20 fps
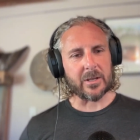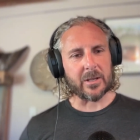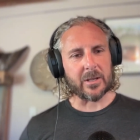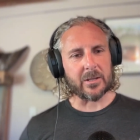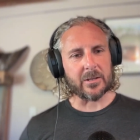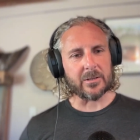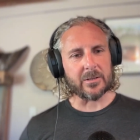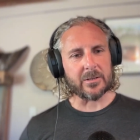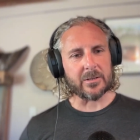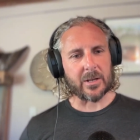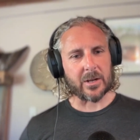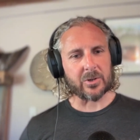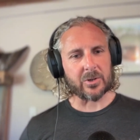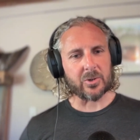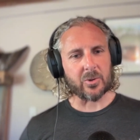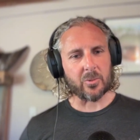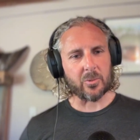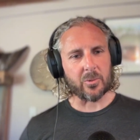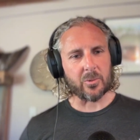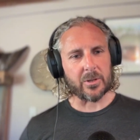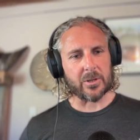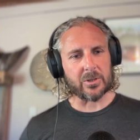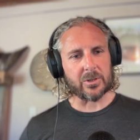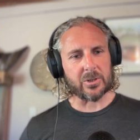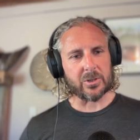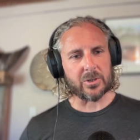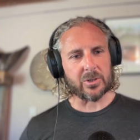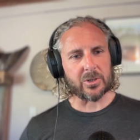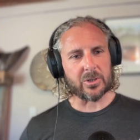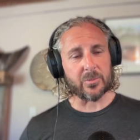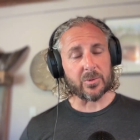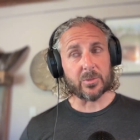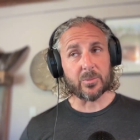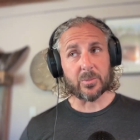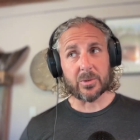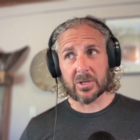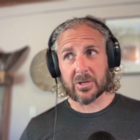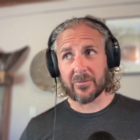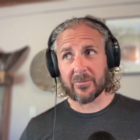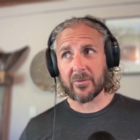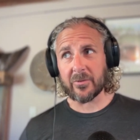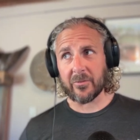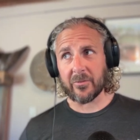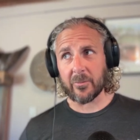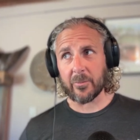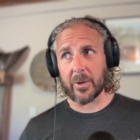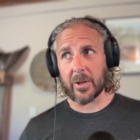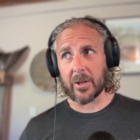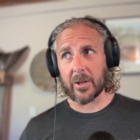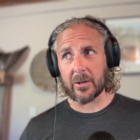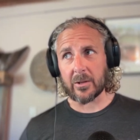in sexual relationships, specifically for men.